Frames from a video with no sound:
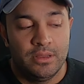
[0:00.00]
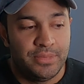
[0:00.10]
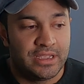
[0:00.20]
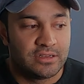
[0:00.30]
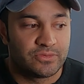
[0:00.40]

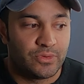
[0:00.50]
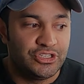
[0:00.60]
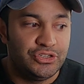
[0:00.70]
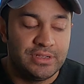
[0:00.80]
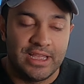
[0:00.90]
because
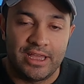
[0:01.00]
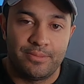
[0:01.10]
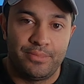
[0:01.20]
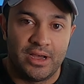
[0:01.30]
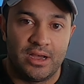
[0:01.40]
once you get
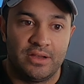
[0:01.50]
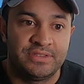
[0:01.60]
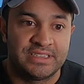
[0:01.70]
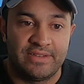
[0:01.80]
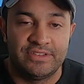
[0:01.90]
above
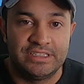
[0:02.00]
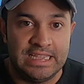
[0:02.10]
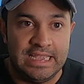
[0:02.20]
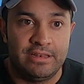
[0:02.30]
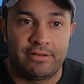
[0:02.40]

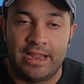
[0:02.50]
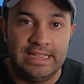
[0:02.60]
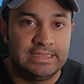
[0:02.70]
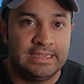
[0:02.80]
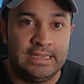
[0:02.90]
17 or
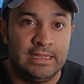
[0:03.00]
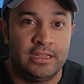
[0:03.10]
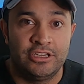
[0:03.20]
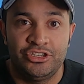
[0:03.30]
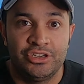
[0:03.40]

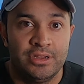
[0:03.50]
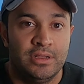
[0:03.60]
18-ish,